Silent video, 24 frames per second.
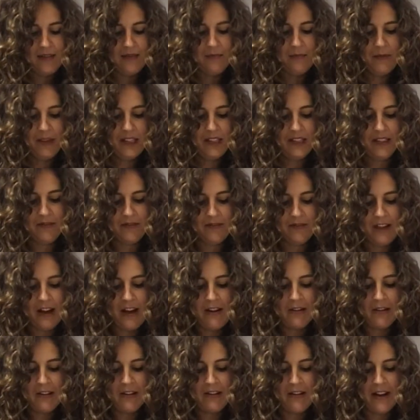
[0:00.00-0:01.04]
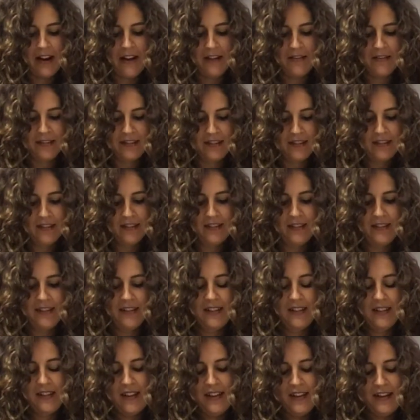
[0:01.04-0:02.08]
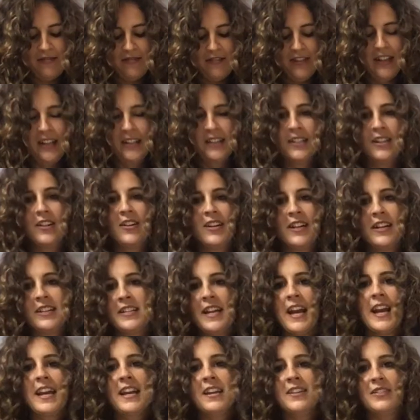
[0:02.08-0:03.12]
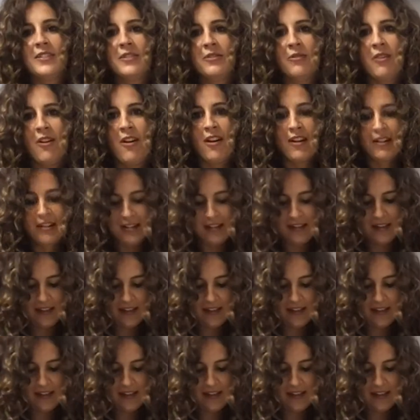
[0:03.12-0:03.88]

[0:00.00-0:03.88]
mix the flour around. I feel like it's already taking too long.